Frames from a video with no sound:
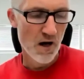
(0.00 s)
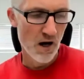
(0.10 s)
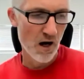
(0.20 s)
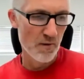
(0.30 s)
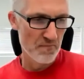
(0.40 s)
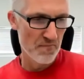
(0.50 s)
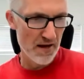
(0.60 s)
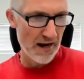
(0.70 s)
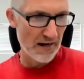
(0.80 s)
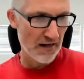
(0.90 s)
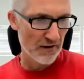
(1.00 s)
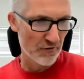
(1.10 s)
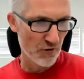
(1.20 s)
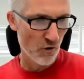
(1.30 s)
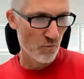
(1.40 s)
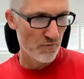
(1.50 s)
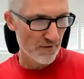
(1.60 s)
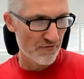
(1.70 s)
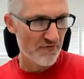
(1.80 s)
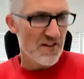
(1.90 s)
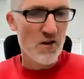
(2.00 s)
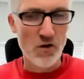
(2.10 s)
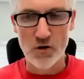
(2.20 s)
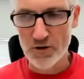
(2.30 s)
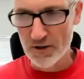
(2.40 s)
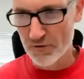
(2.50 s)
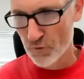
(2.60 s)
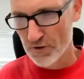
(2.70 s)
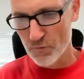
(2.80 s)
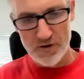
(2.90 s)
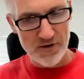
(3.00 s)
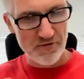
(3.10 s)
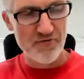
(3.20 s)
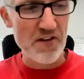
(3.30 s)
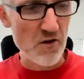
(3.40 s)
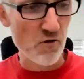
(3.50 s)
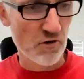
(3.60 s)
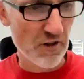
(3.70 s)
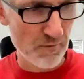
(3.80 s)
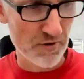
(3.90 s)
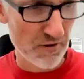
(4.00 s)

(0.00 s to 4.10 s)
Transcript: Um, and and so the feel, it's really where the feel comes